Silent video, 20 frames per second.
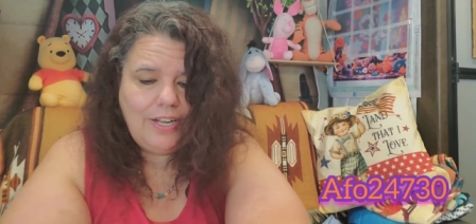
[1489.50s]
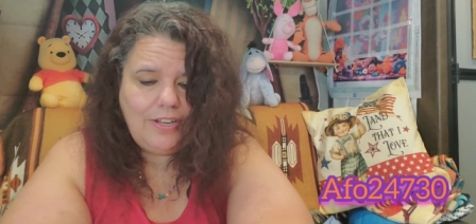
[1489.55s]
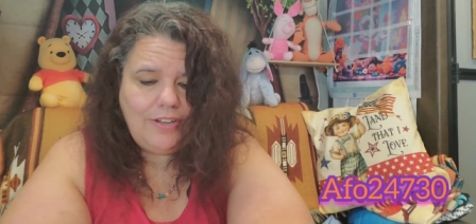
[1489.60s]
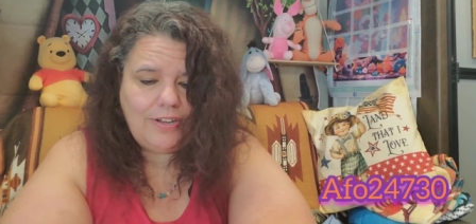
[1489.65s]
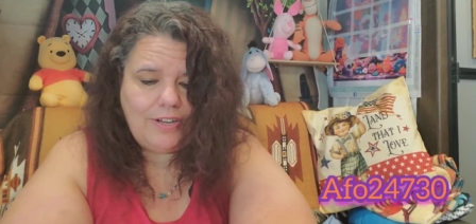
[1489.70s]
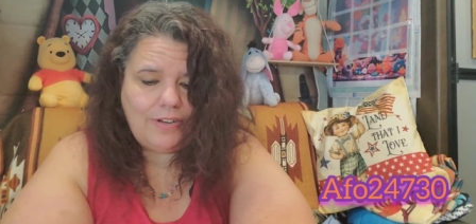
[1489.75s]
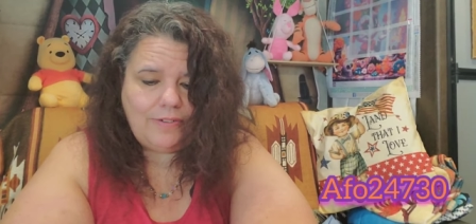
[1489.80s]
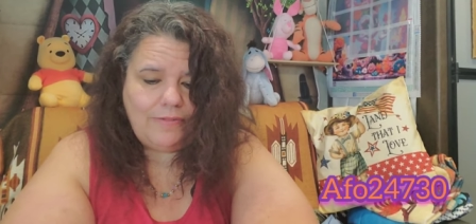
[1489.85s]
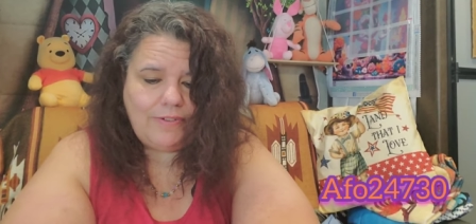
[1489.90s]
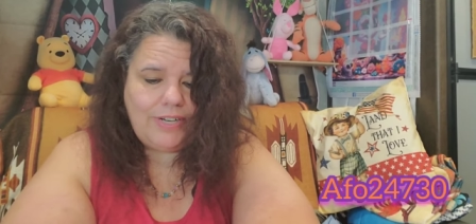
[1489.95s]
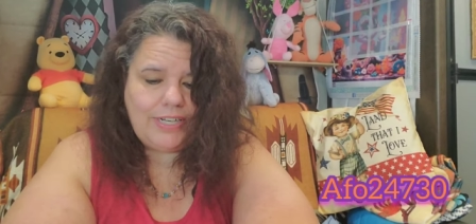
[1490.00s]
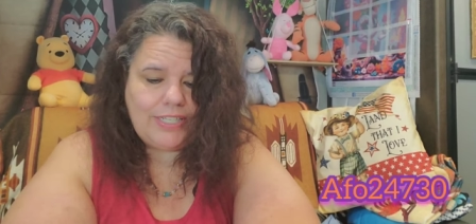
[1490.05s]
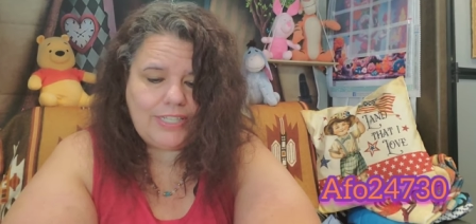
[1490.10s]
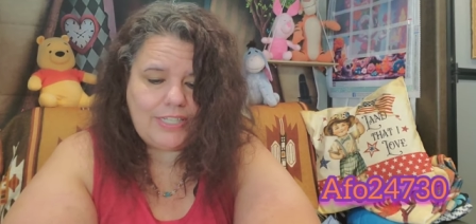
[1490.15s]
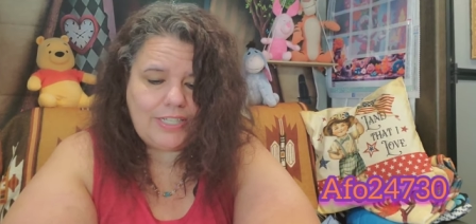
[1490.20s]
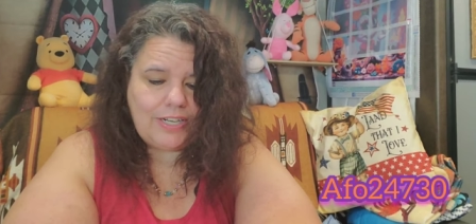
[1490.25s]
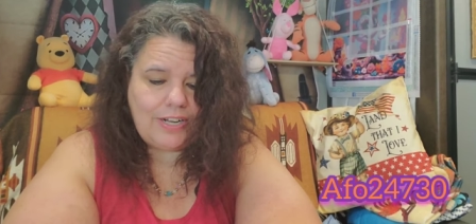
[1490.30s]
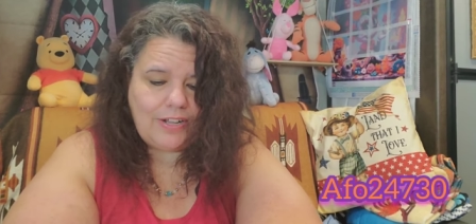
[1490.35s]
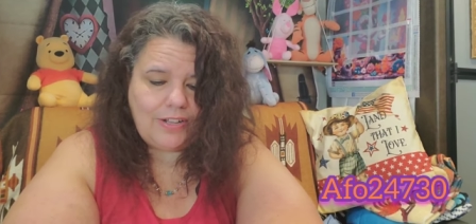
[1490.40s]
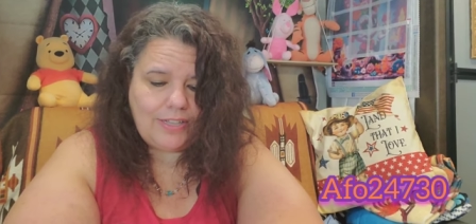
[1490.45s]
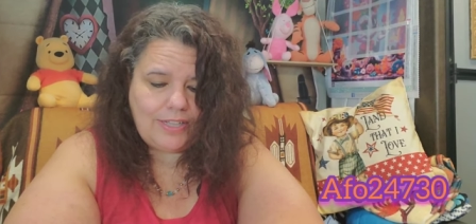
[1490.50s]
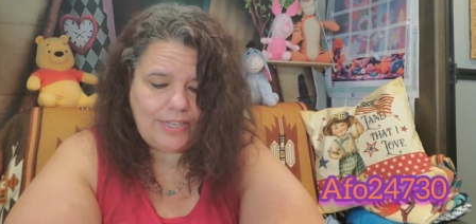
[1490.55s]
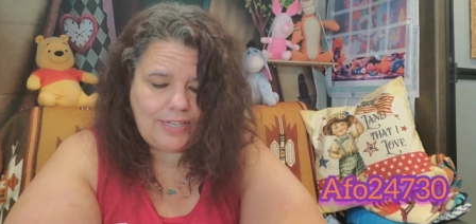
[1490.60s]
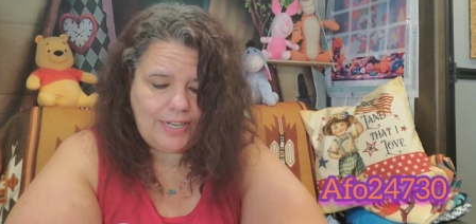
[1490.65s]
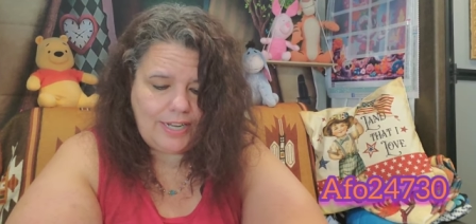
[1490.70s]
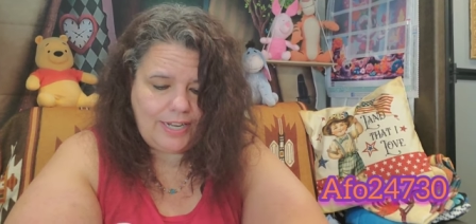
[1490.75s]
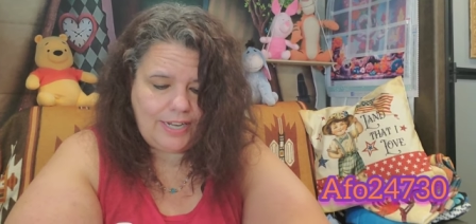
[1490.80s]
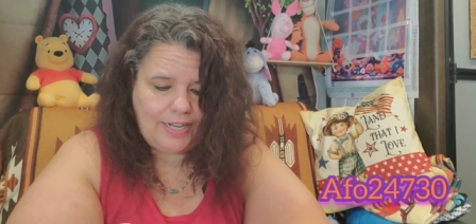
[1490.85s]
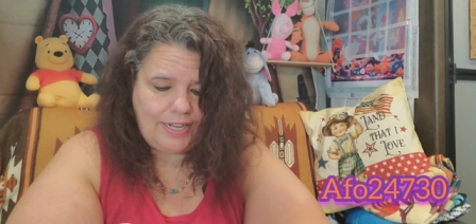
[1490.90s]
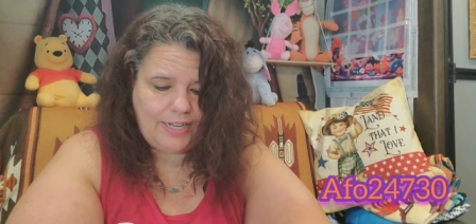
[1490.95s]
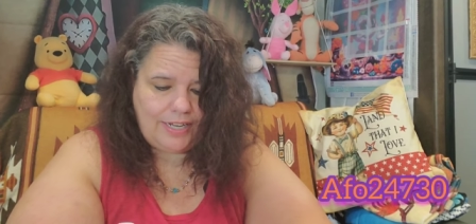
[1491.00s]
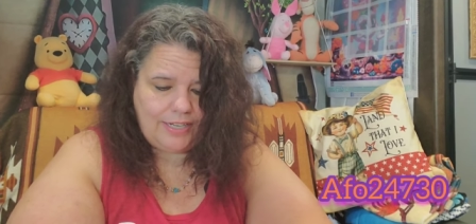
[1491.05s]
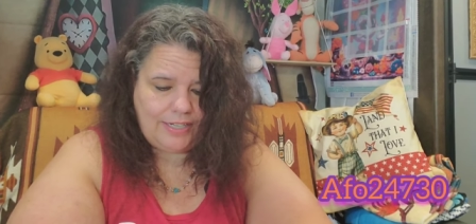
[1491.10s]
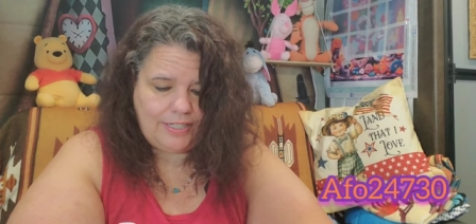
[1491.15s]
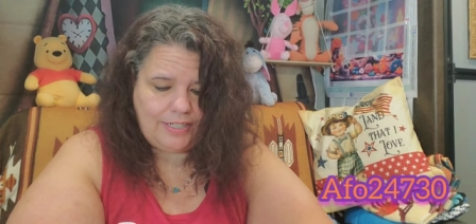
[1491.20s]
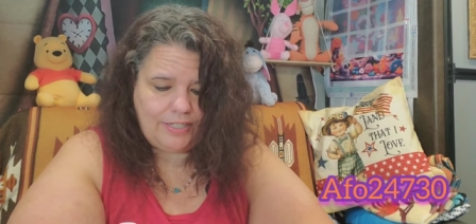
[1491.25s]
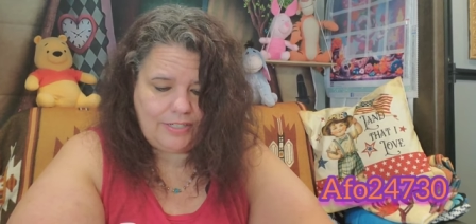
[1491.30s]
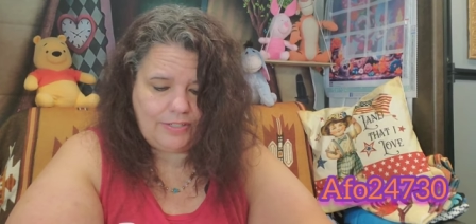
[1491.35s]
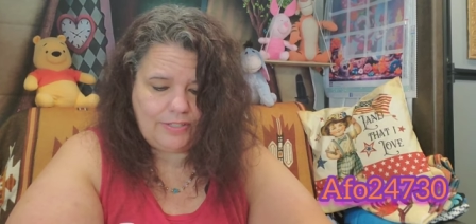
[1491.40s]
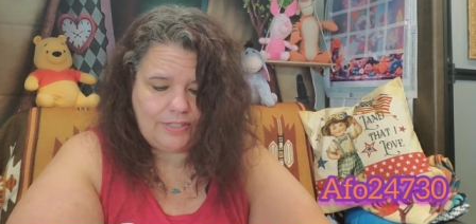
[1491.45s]
you can reinstall it
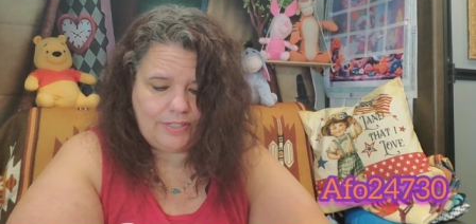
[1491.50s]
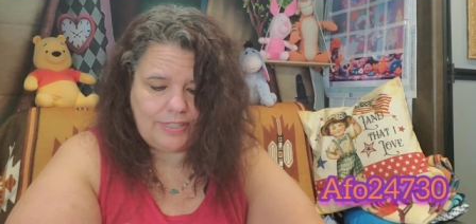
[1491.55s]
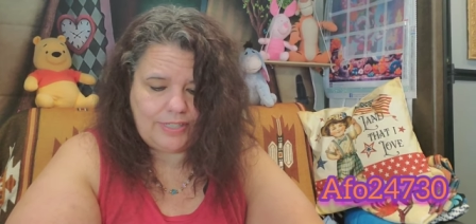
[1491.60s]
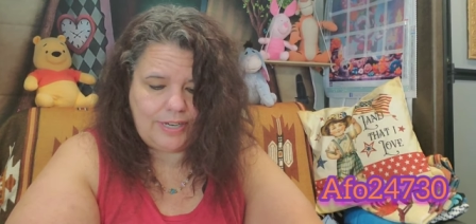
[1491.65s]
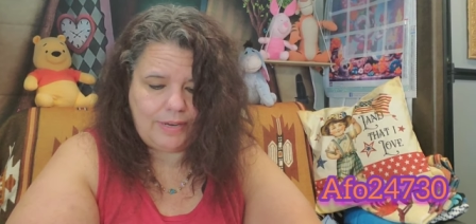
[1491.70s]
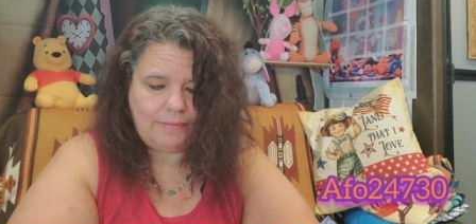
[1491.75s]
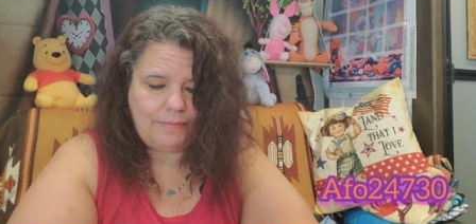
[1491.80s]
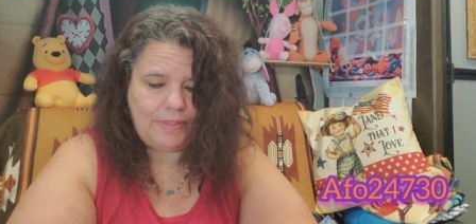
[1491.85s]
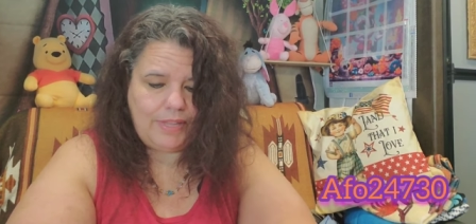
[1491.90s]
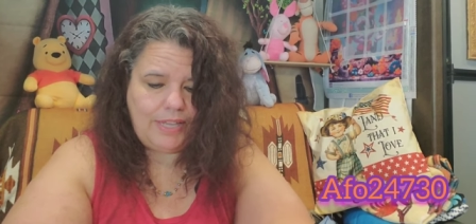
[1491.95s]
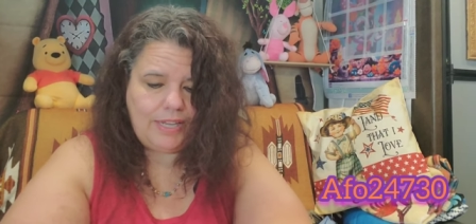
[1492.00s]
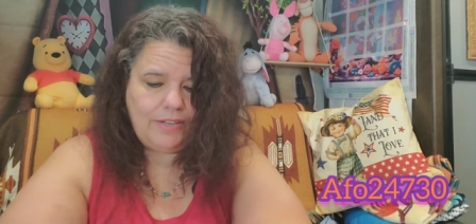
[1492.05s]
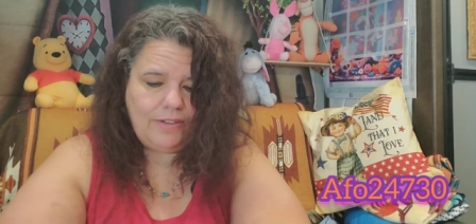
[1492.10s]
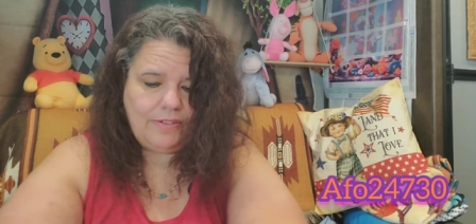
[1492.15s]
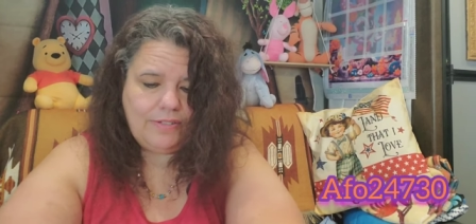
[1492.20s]
and use the same thing.